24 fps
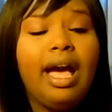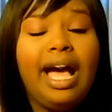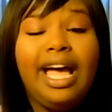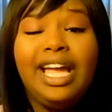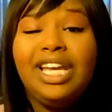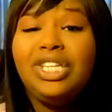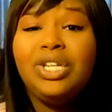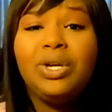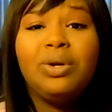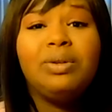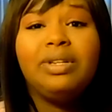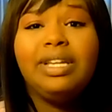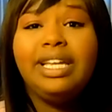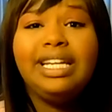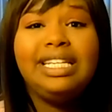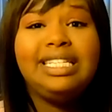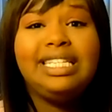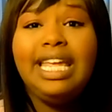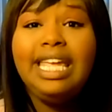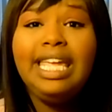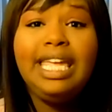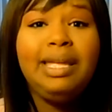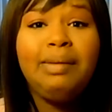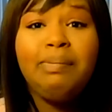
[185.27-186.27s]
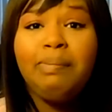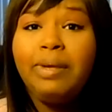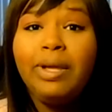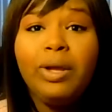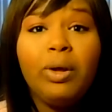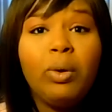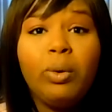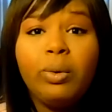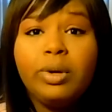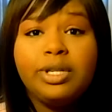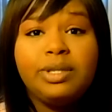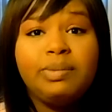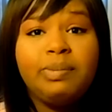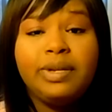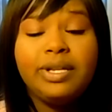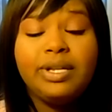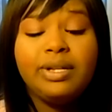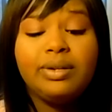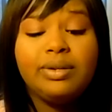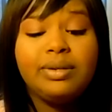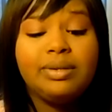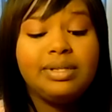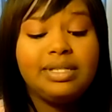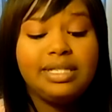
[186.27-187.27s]
I don't like taking big horse
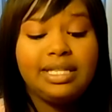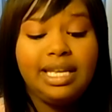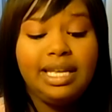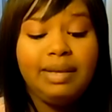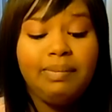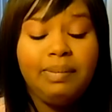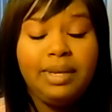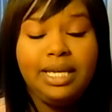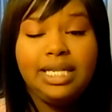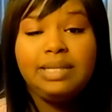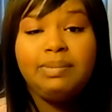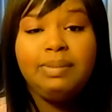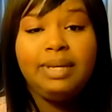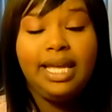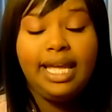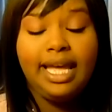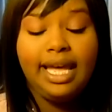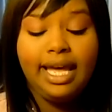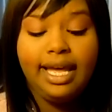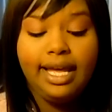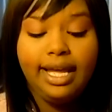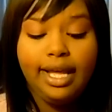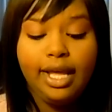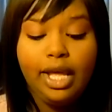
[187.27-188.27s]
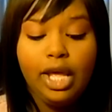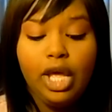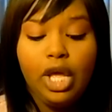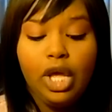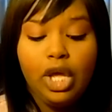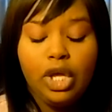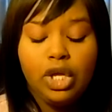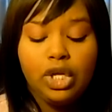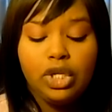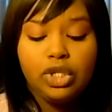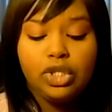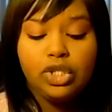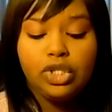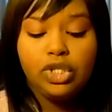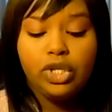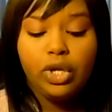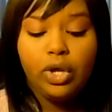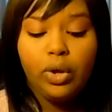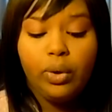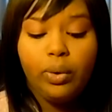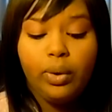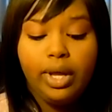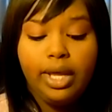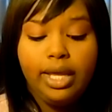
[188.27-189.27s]
pills. It makes me gag.
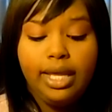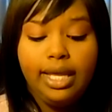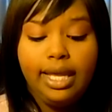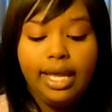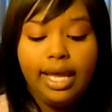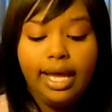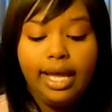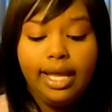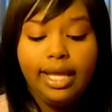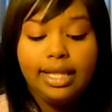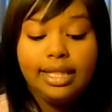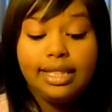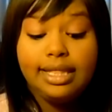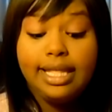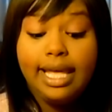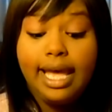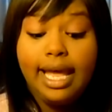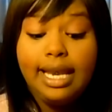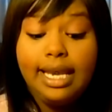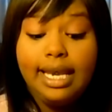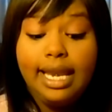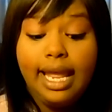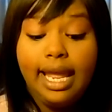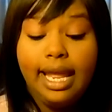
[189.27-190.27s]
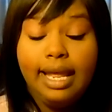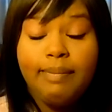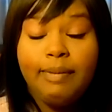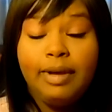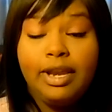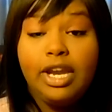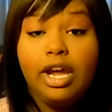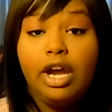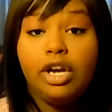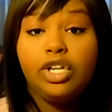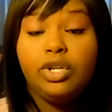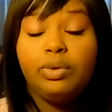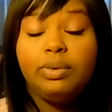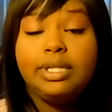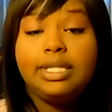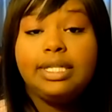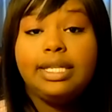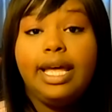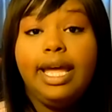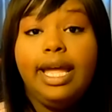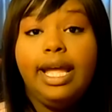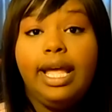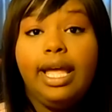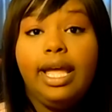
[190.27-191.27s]
So, yeah, that day my doctor
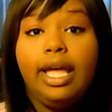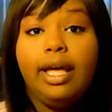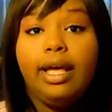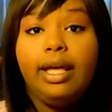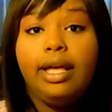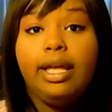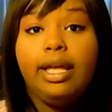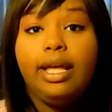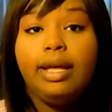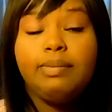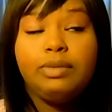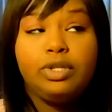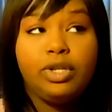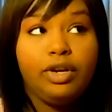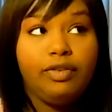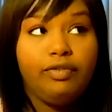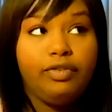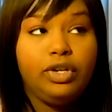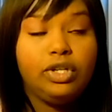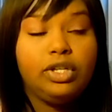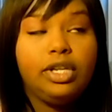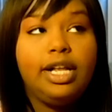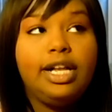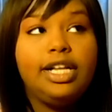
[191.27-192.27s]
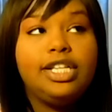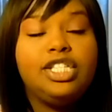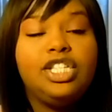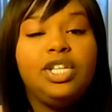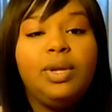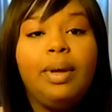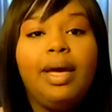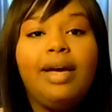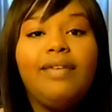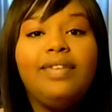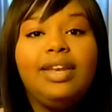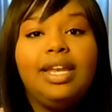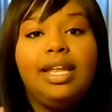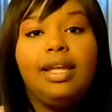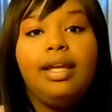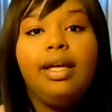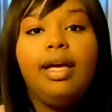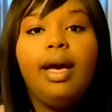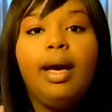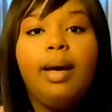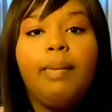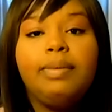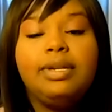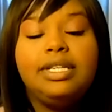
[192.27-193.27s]
was like, I'm sorry for your loss. You have an
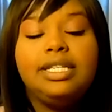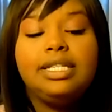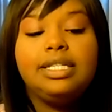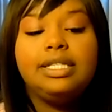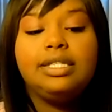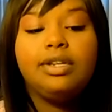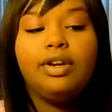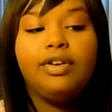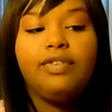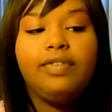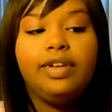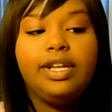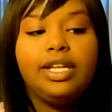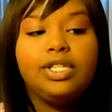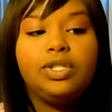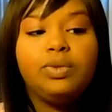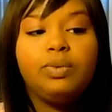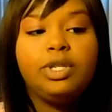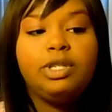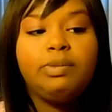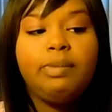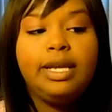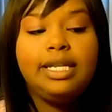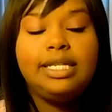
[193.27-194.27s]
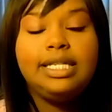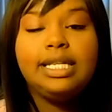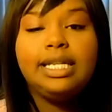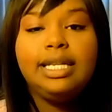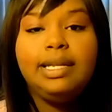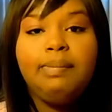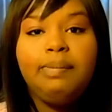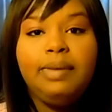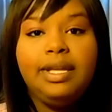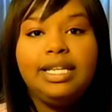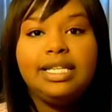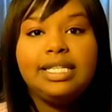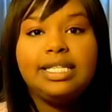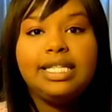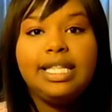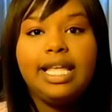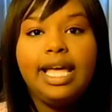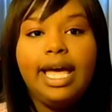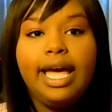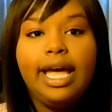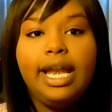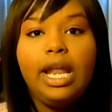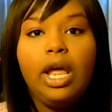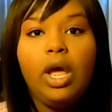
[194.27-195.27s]
incompetent cervix, which basically means
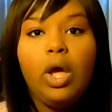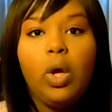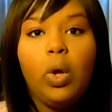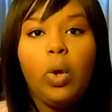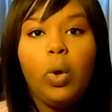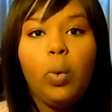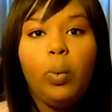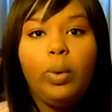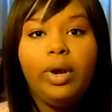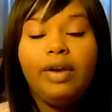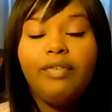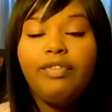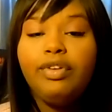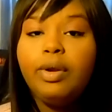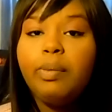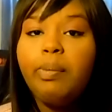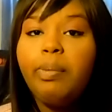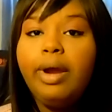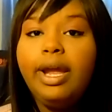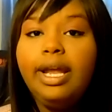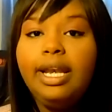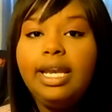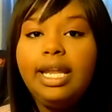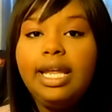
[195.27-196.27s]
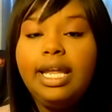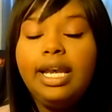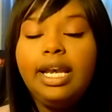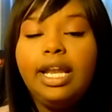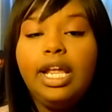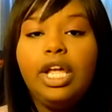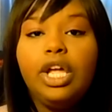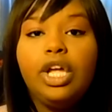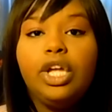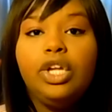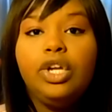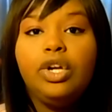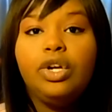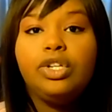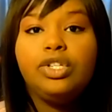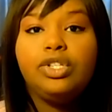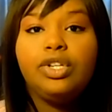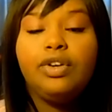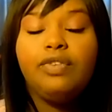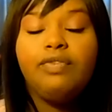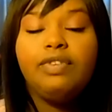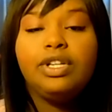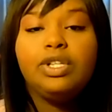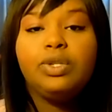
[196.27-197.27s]
that whenever you're pregnant, your
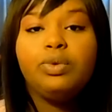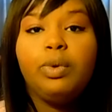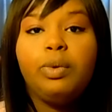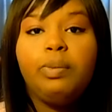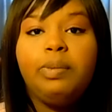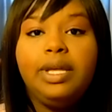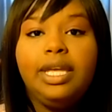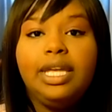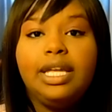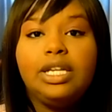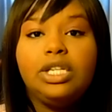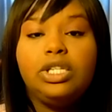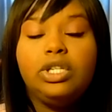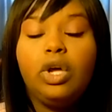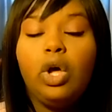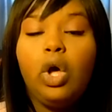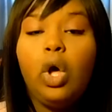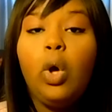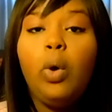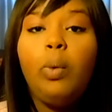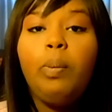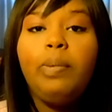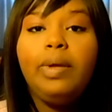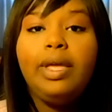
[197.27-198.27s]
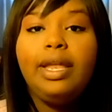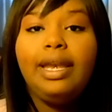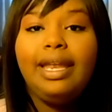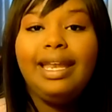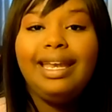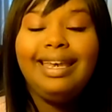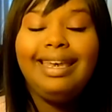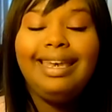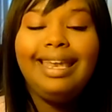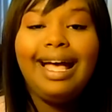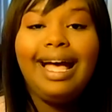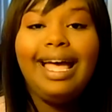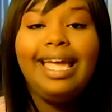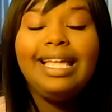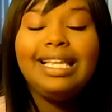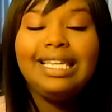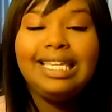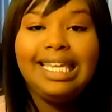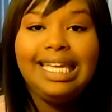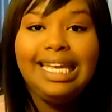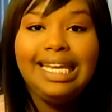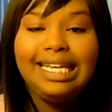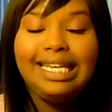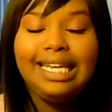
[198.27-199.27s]
cervix will begin to open and
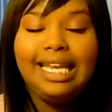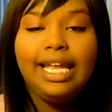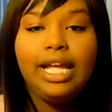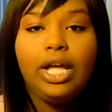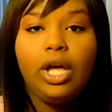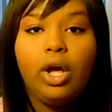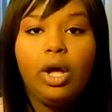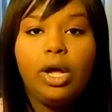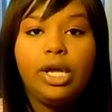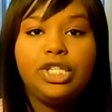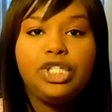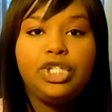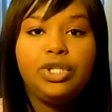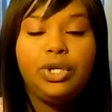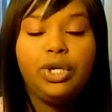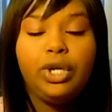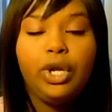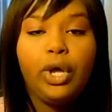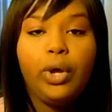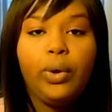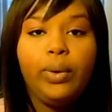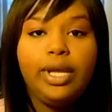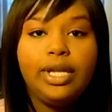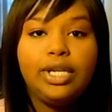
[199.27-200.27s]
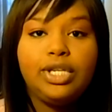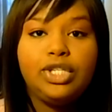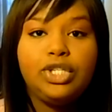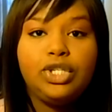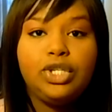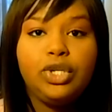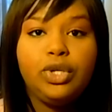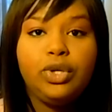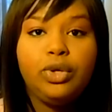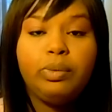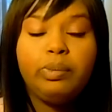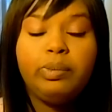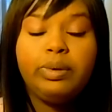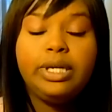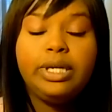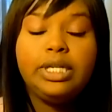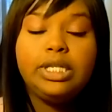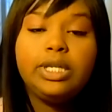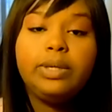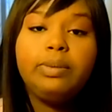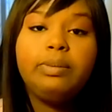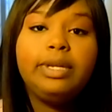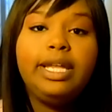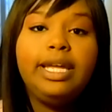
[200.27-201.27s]
dilate and cause you to go into
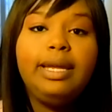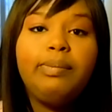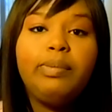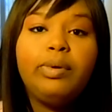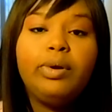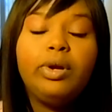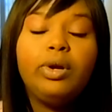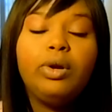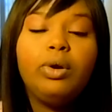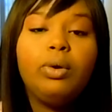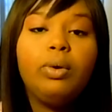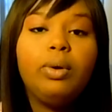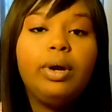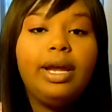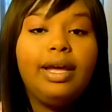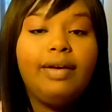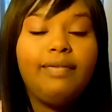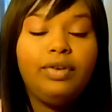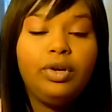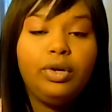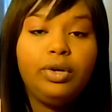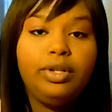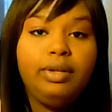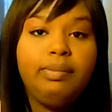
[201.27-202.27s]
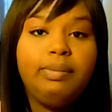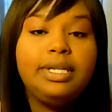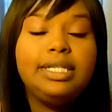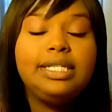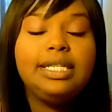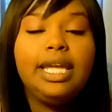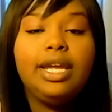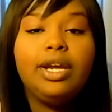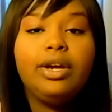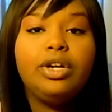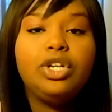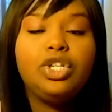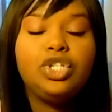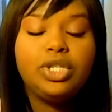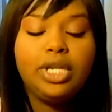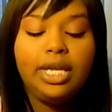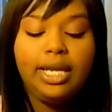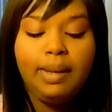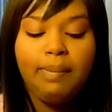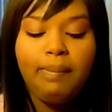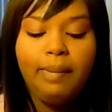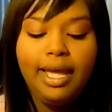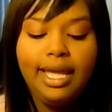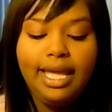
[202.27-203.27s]
preterm labor or have an early miscarriage,
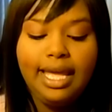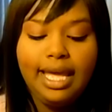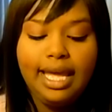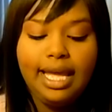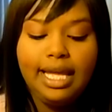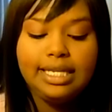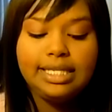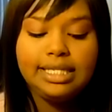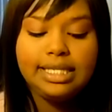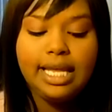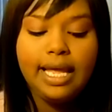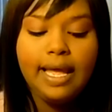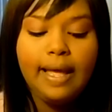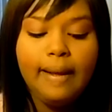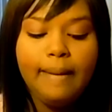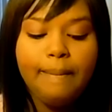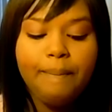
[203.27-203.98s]
like in my case.